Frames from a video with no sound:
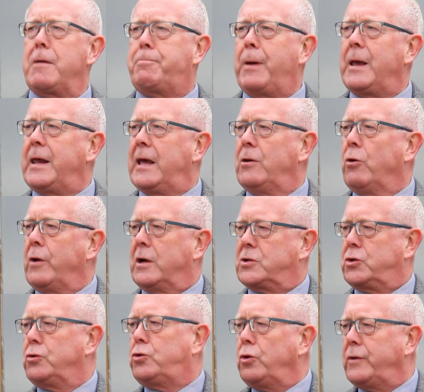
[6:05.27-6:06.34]
riparian owners
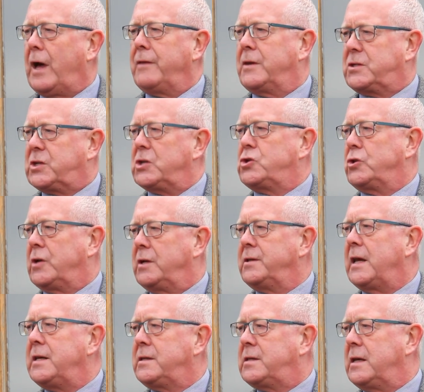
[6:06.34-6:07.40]
who took that decision in
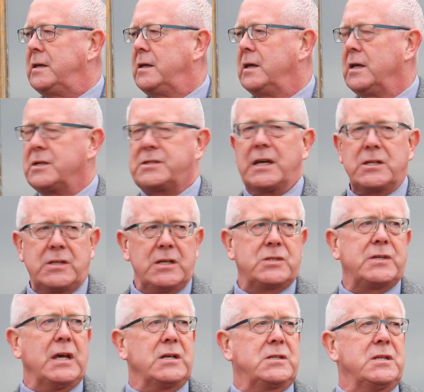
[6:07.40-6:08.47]
1966